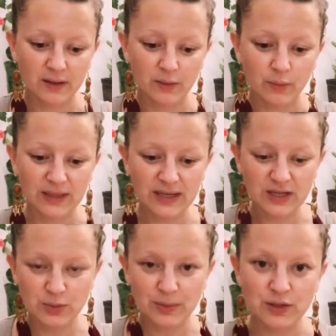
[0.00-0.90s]

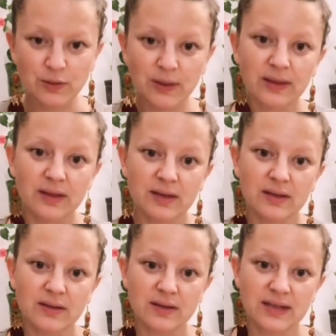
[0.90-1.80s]
each be doing
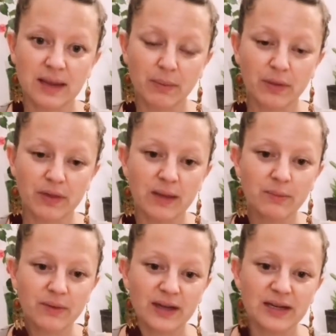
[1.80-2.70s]
the same thing,
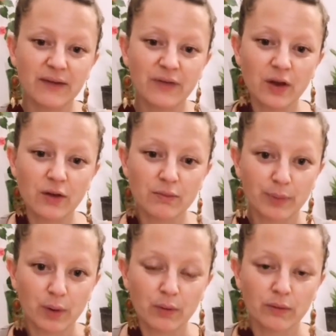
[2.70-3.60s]
but they'd have their own
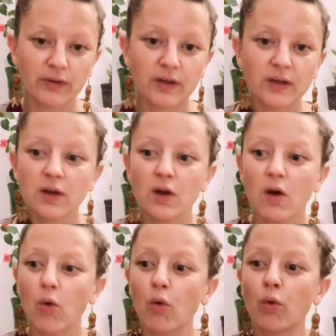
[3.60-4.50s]
bowls
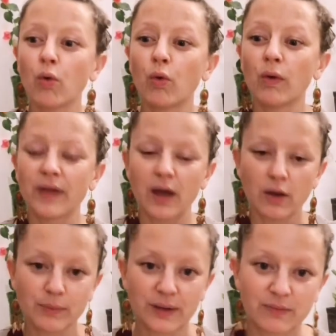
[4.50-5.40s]
or their
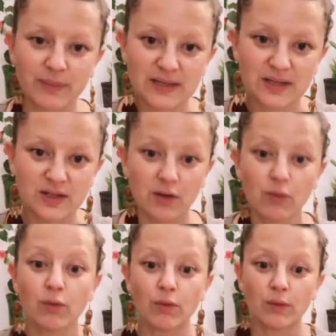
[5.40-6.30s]
own bit of pizza dough,
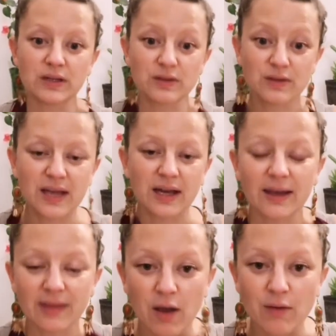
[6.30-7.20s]
or as you said, like
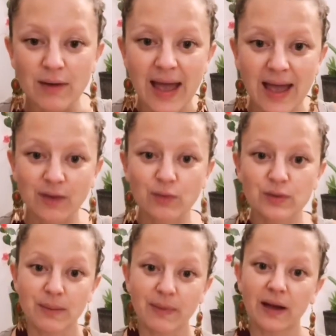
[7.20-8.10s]
their own egg or
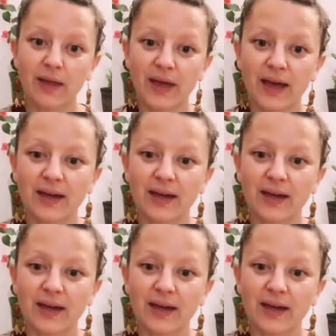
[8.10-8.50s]
something like that.